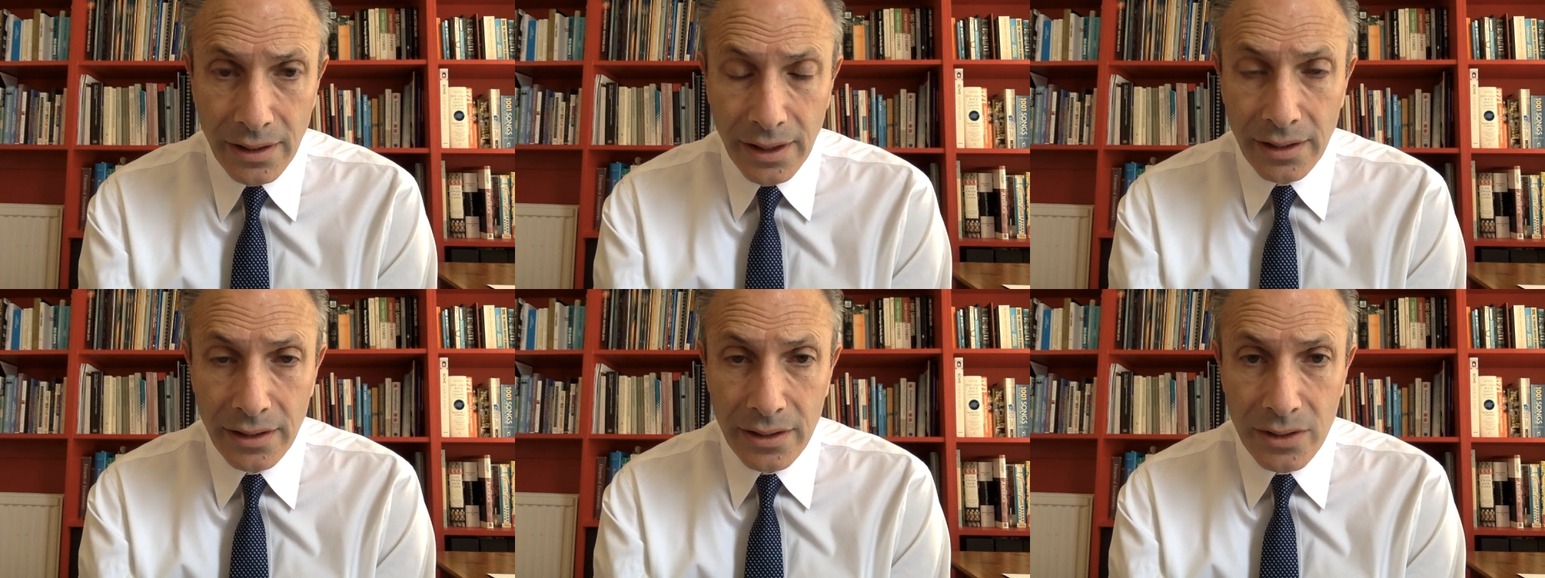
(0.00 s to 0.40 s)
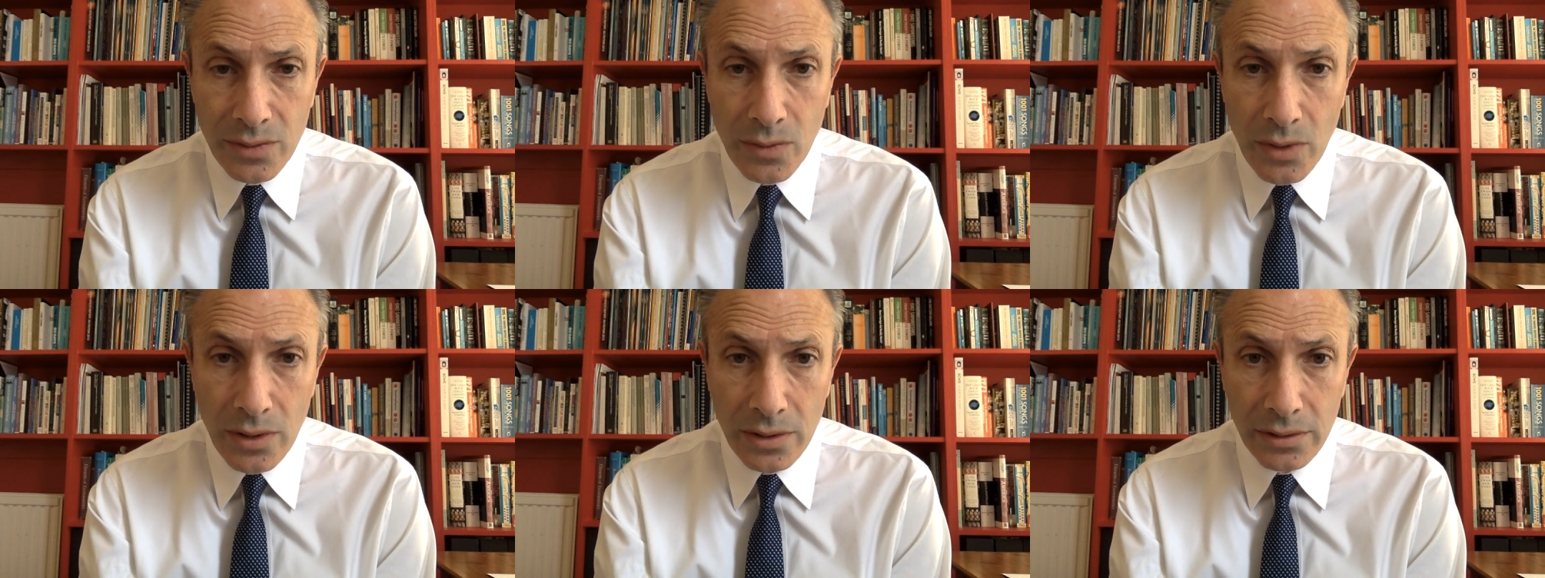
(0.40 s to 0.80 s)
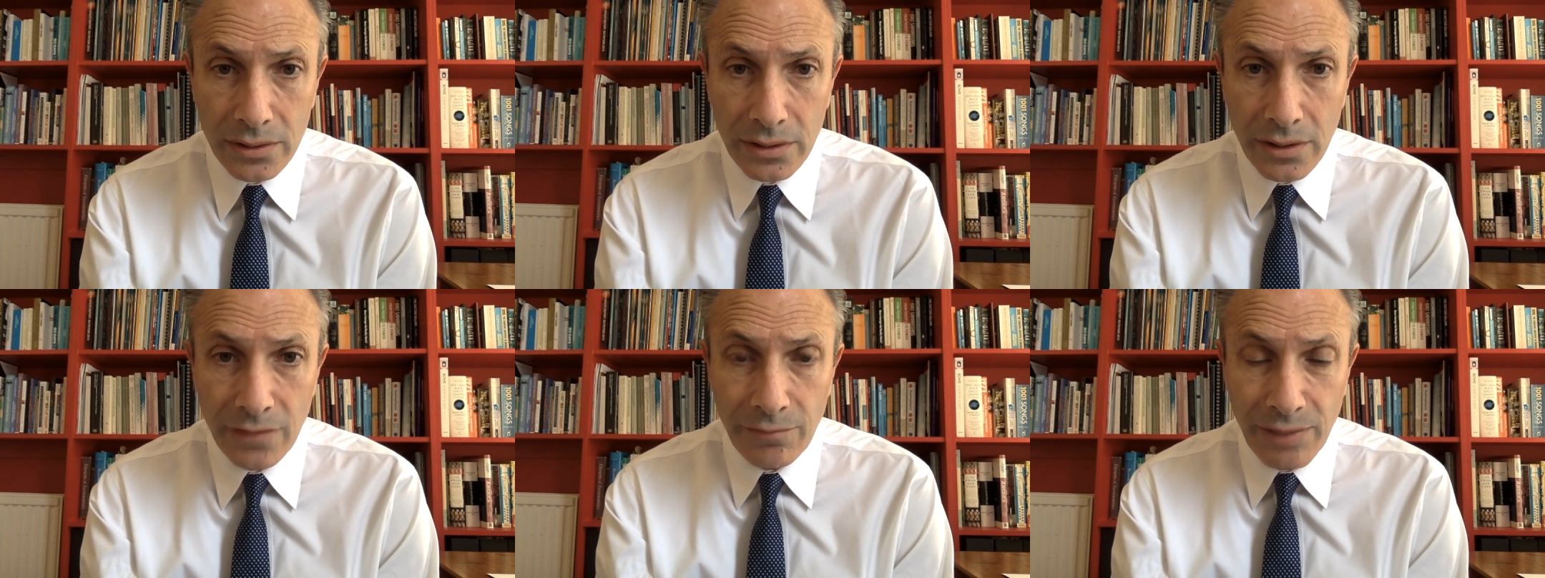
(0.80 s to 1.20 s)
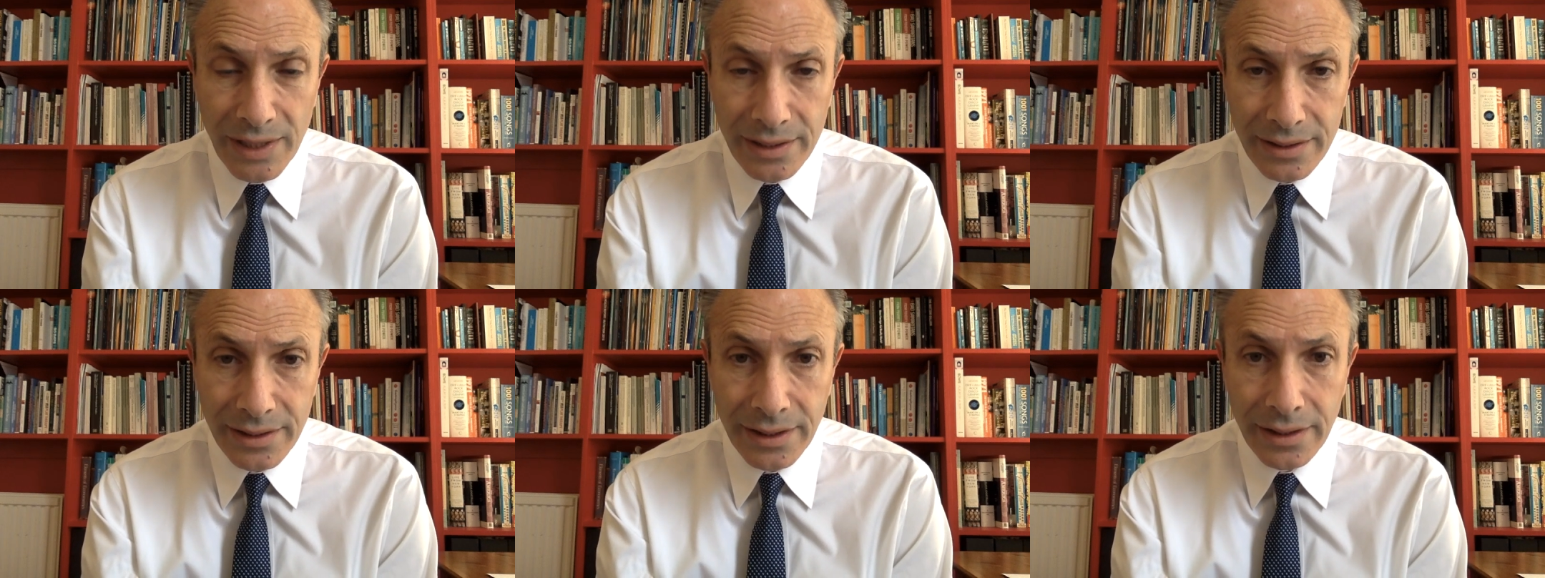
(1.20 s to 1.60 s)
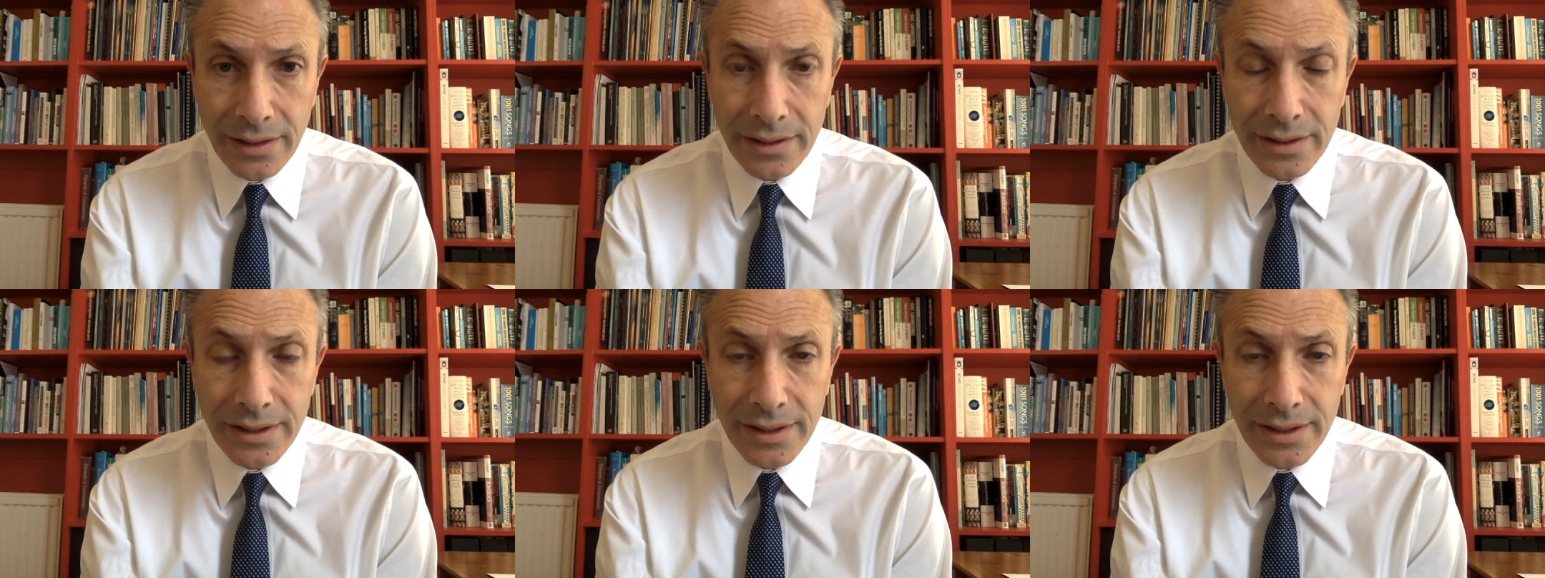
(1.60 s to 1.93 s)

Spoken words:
in this world of plenty